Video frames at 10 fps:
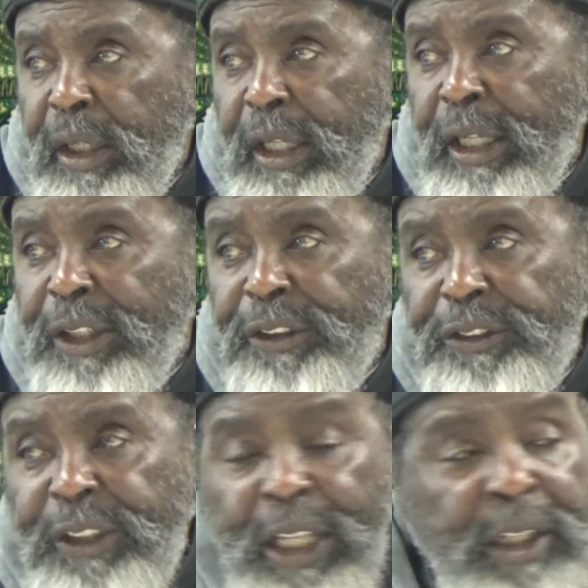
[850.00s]
And the
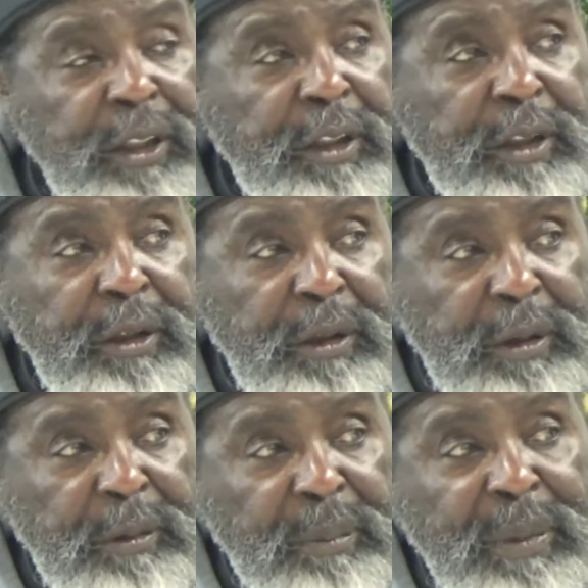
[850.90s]
standard
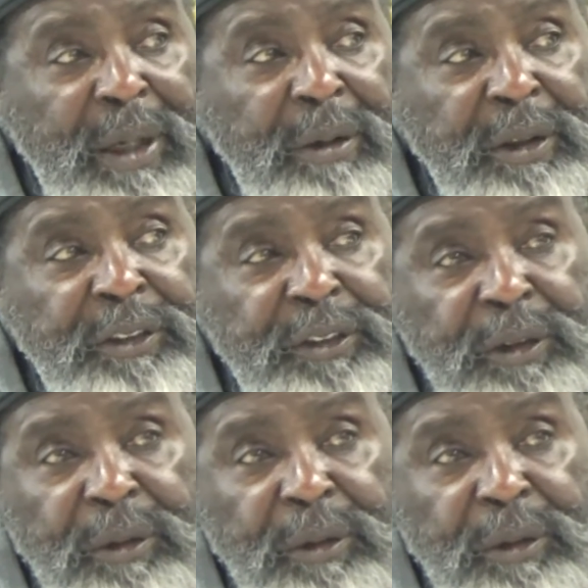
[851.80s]
marriage